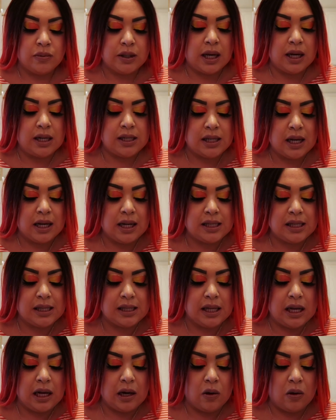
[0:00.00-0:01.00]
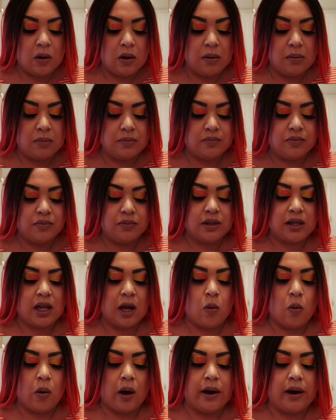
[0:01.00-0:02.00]
And it said estilo
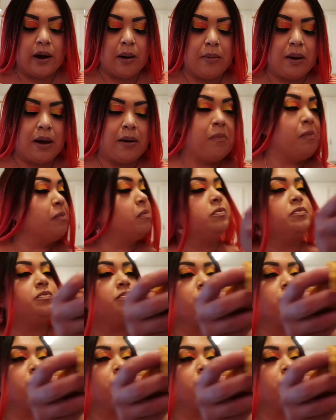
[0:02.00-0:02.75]
Tijuana, babe.